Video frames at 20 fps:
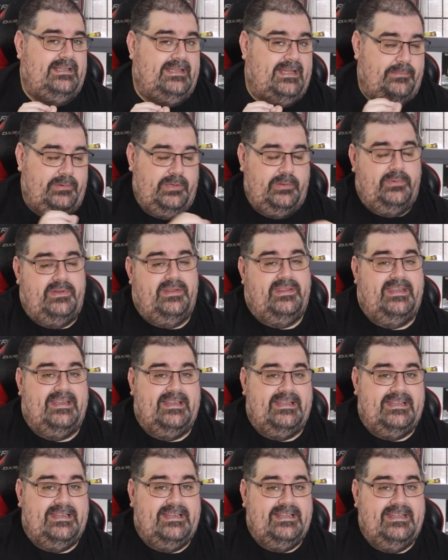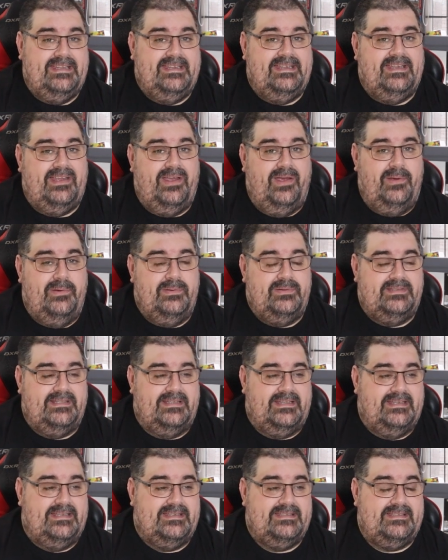Let me know what you think of the clear coat.
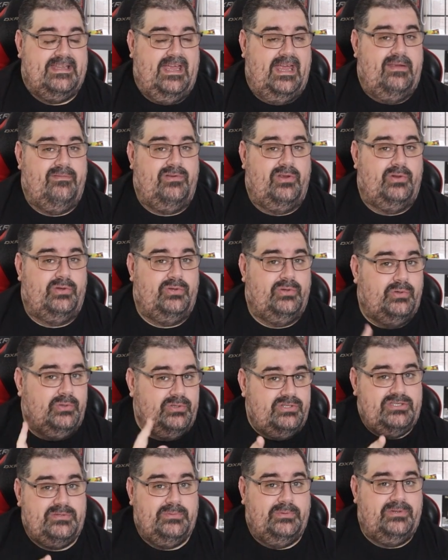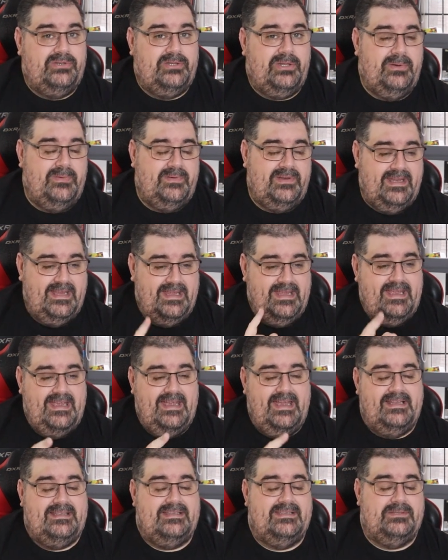And like I say, if you've got any orders you want doing,
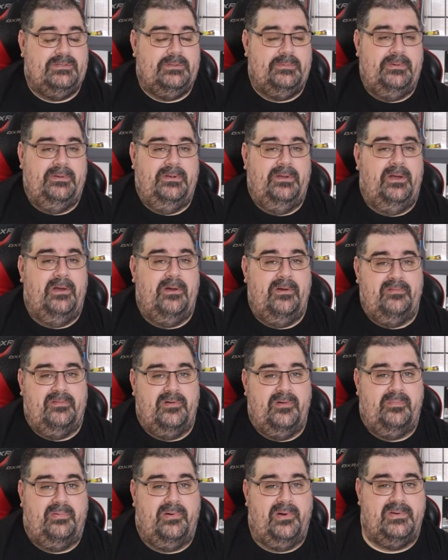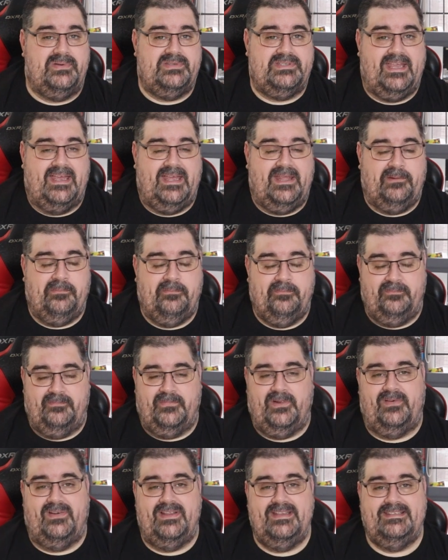hit us up over at ProScale.
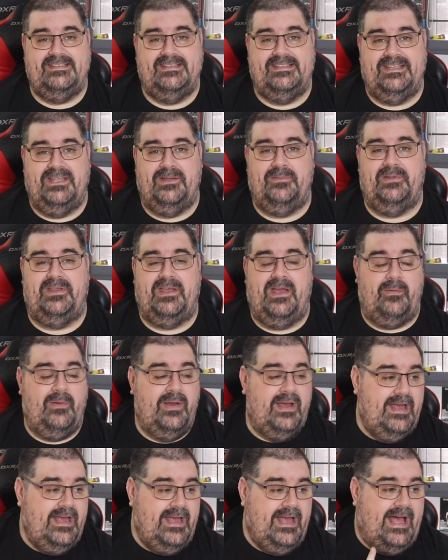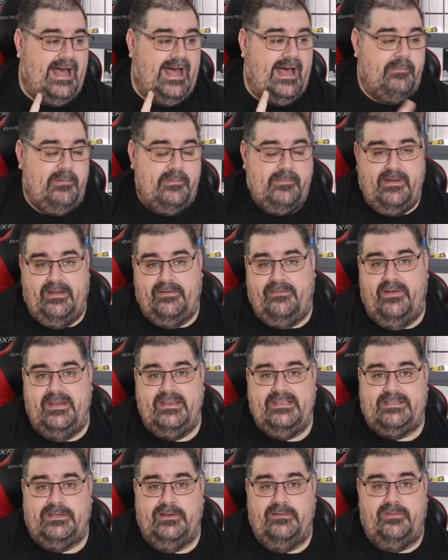All right, there we go. I'll be back
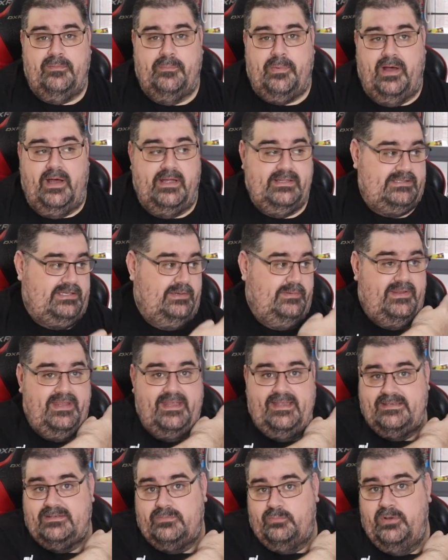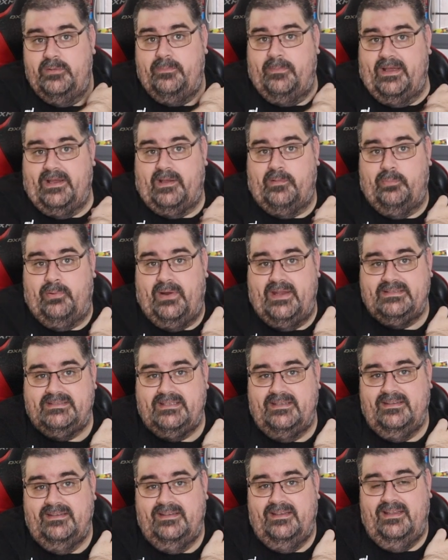very soon for part two of this with my
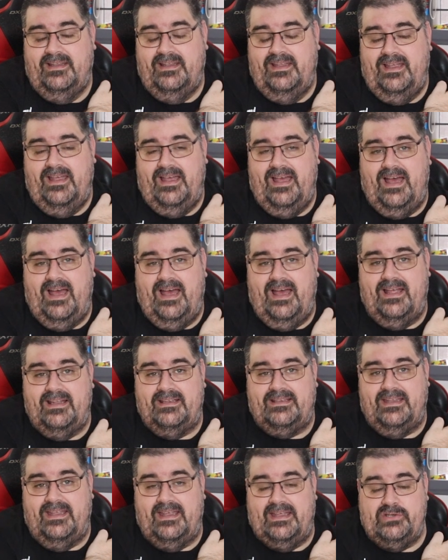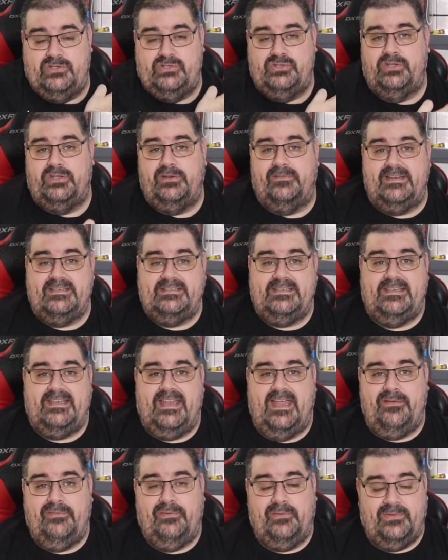compressor. And uh, enjoy the rest of
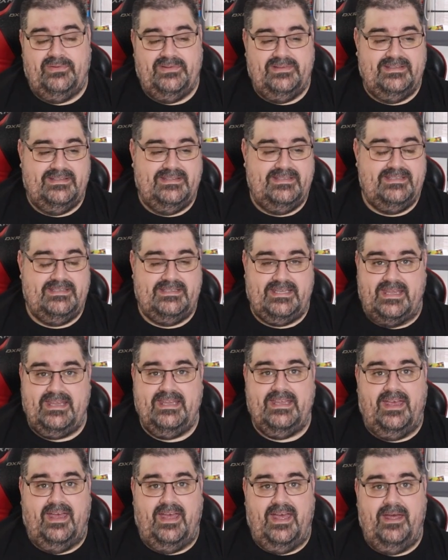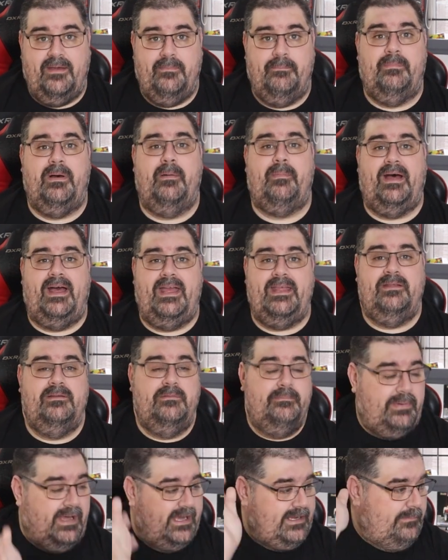the day, everyone. Take care. Bye-bye.
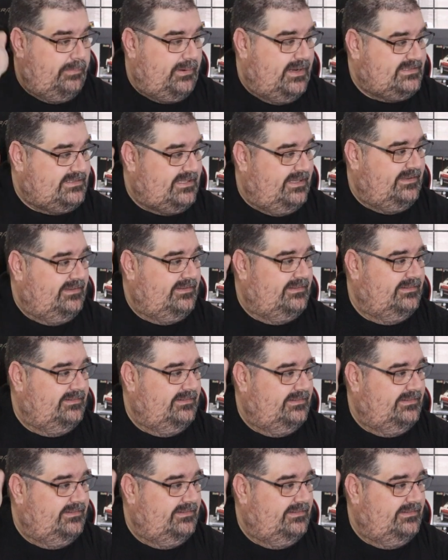Bye, compressor.